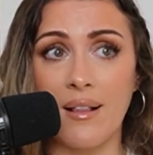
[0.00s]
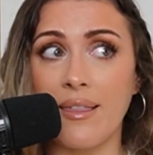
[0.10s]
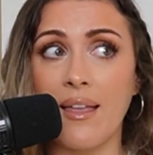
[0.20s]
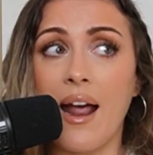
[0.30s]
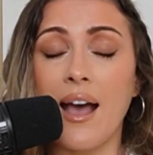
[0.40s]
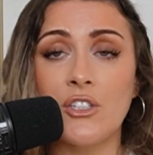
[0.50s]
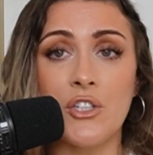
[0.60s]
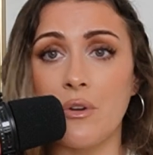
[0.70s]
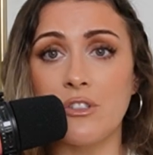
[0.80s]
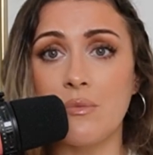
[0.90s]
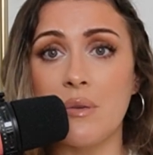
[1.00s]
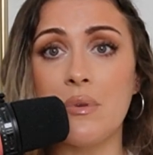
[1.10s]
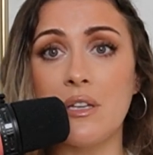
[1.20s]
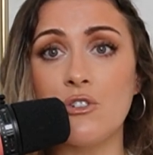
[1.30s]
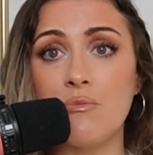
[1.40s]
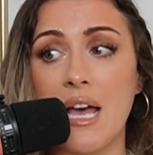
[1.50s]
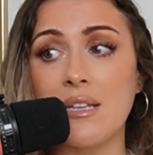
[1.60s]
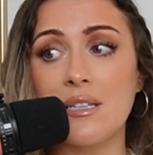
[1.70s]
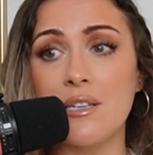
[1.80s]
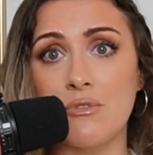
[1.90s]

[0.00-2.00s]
Like, that actually wasn't me being dramatic.